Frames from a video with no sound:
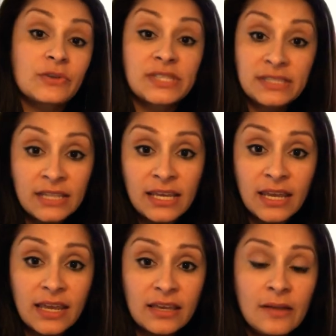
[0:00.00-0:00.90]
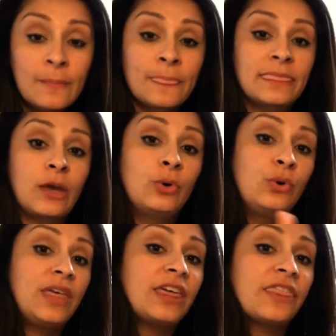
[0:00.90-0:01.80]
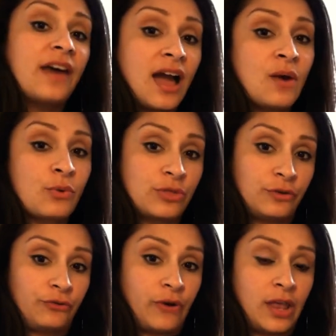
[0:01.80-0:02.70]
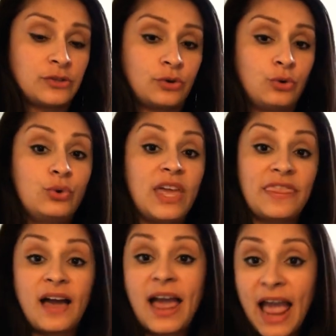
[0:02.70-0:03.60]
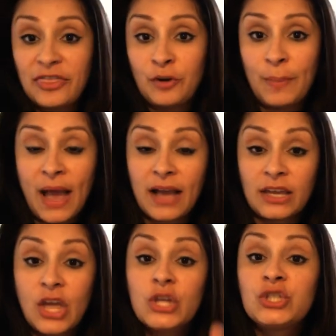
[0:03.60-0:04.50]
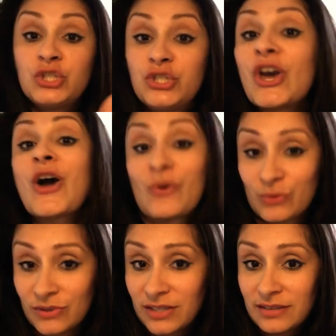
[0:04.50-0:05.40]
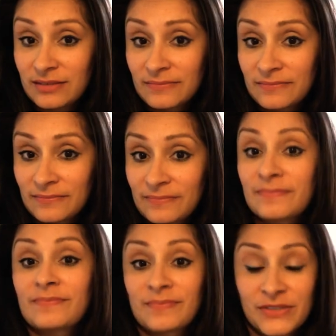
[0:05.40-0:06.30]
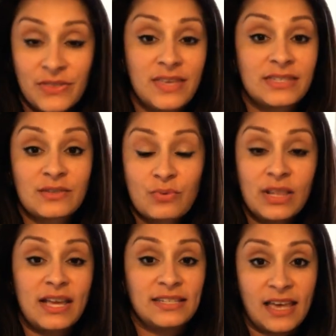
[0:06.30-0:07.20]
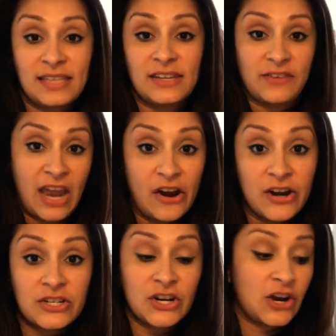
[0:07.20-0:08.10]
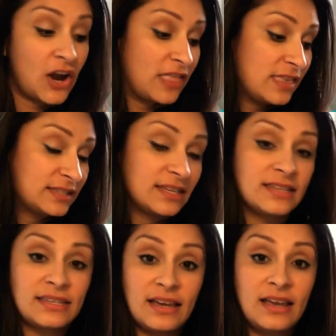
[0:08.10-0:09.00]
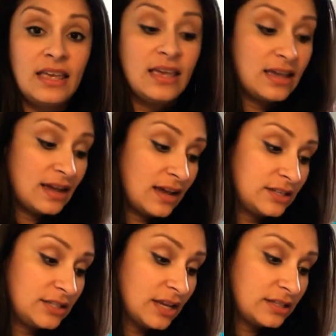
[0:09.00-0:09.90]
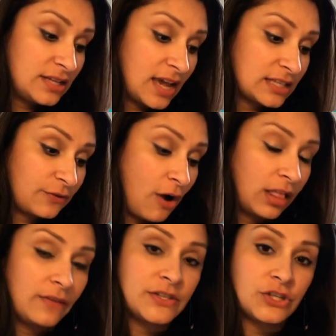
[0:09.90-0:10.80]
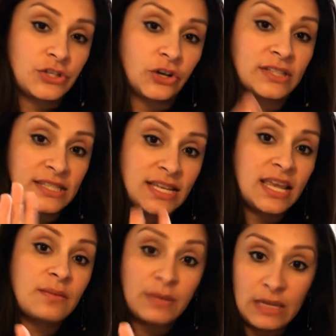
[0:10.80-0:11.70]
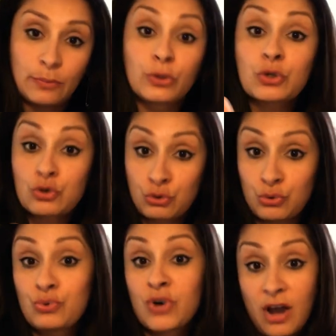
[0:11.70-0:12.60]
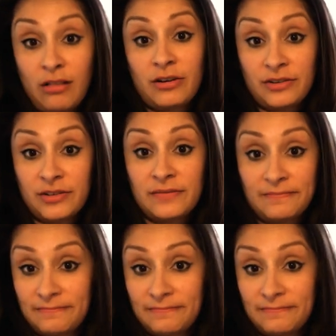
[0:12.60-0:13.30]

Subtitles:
seeing that who they thought were their friends or who they thought had their back don't. So this is really a test of character, and this is a test for all of us to start seeing people's true colors.